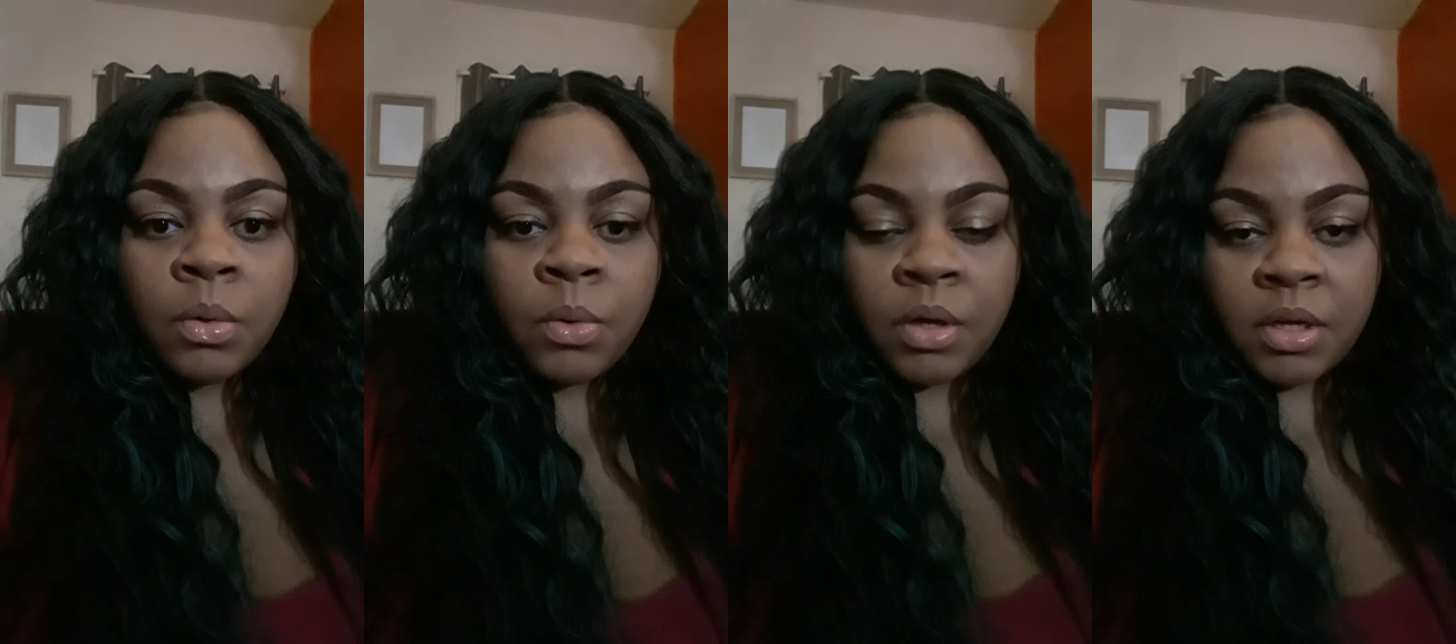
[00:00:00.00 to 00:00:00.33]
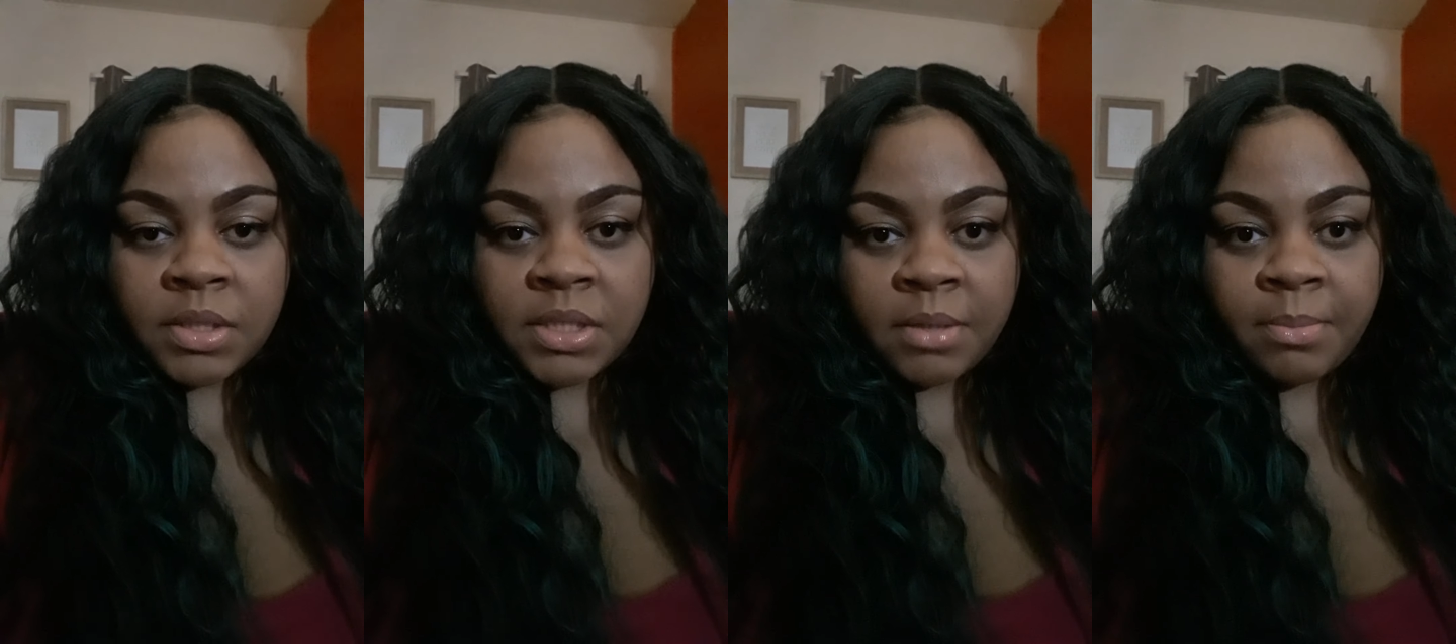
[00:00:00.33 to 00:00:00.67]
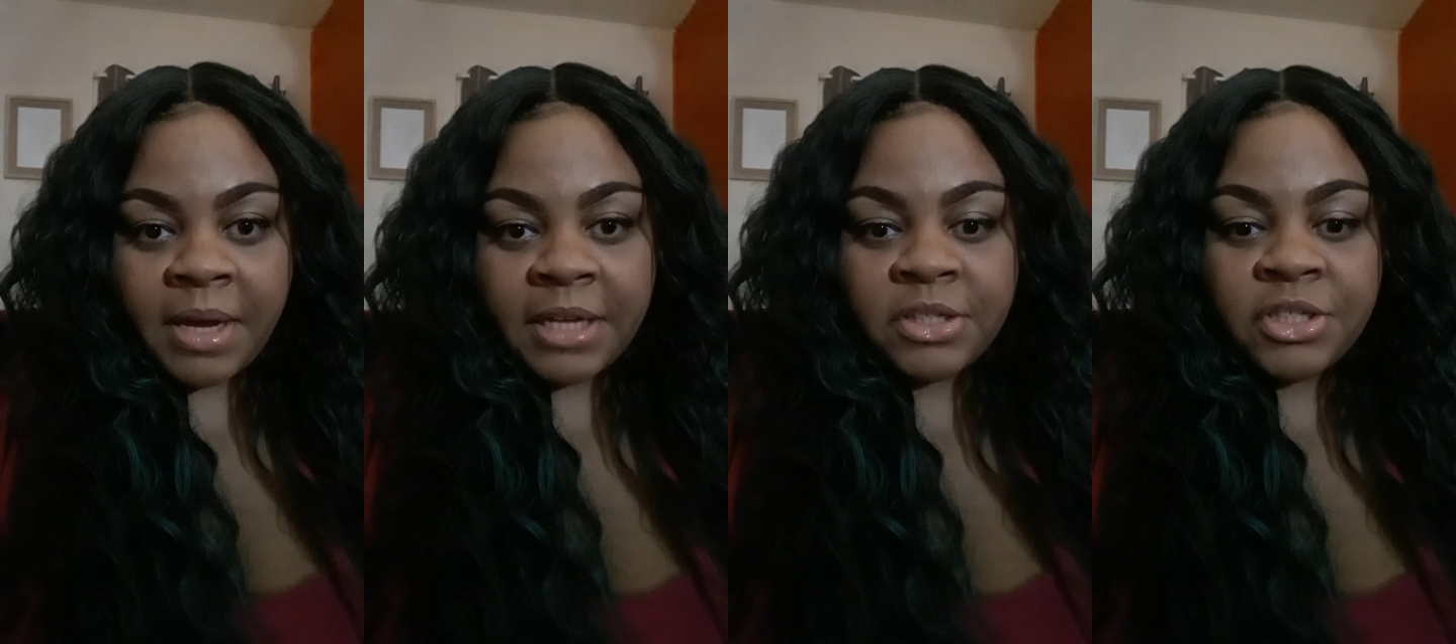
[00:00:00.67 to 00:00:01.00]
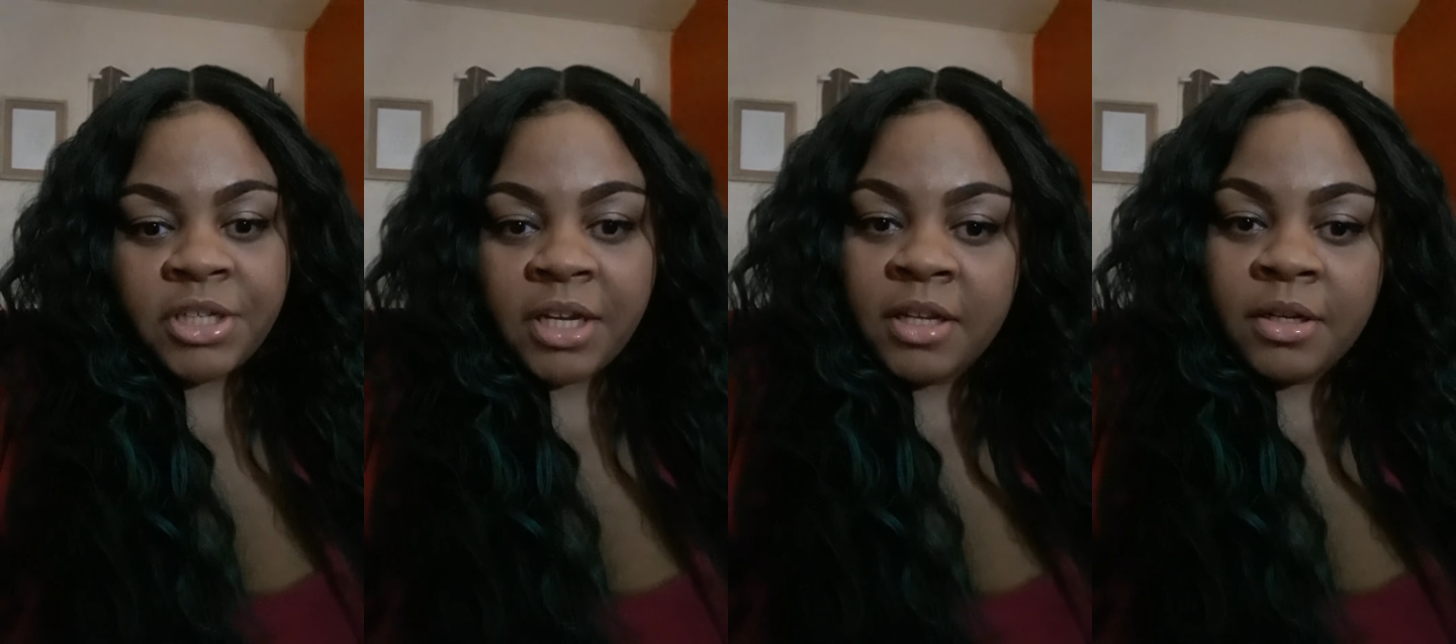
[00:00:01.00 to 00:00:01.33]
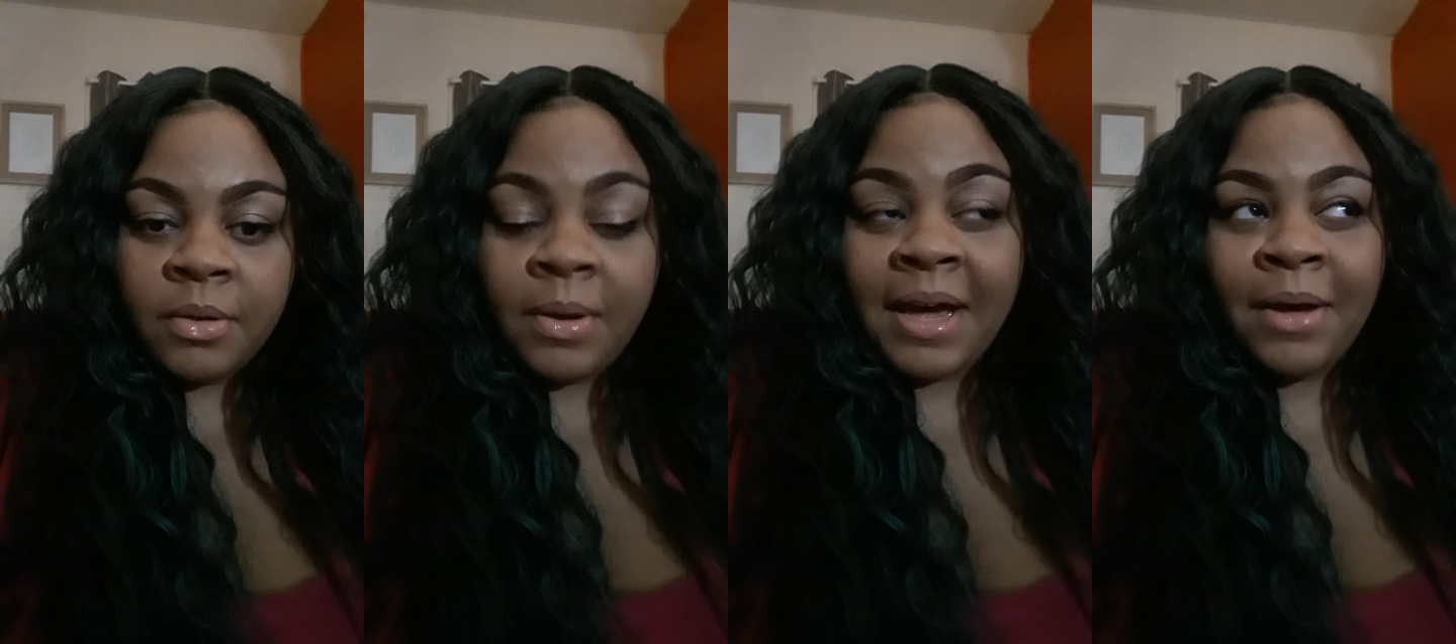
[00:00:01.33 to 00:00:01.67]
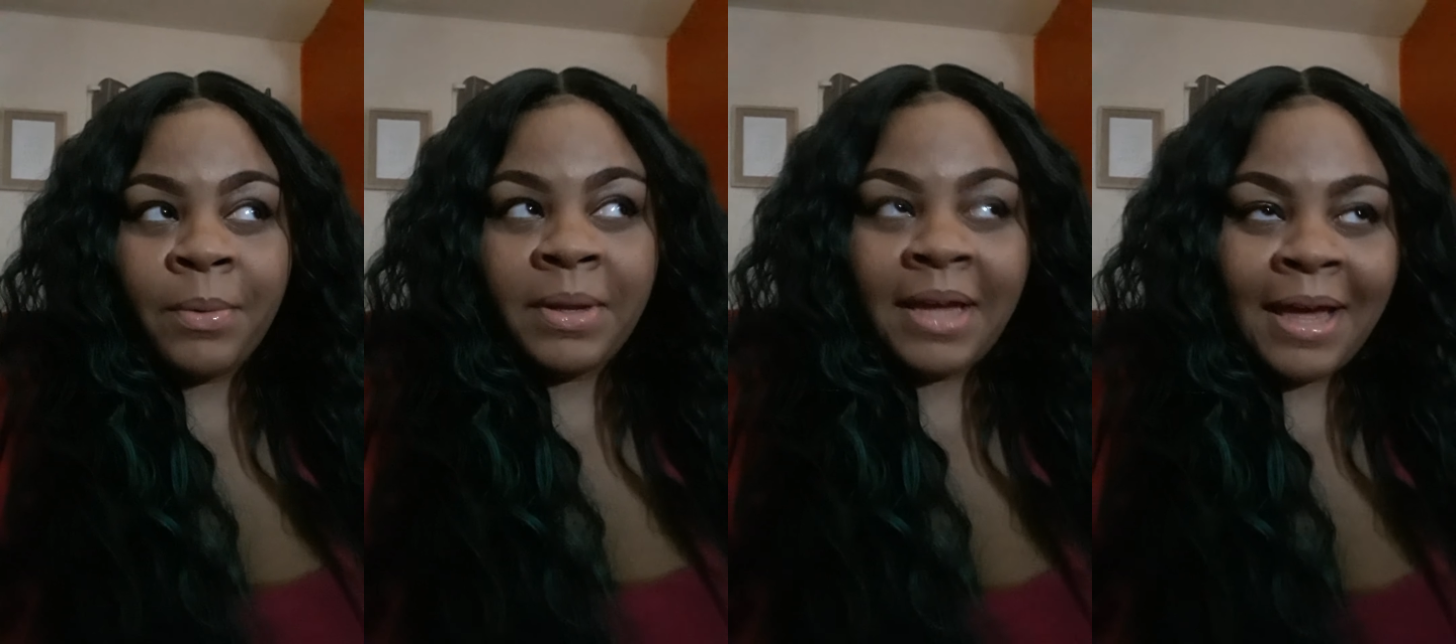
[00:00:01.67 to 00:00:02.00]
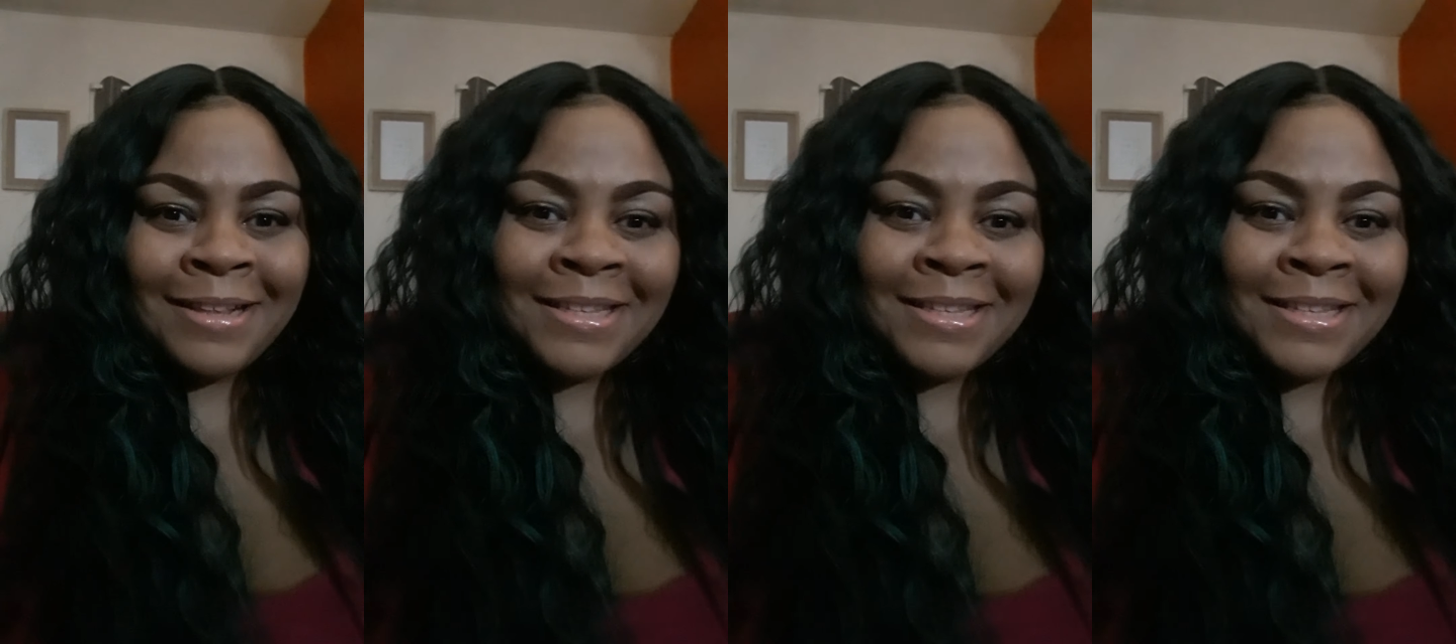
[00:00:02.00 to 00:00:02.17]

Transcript: Welcome to my channel. I only got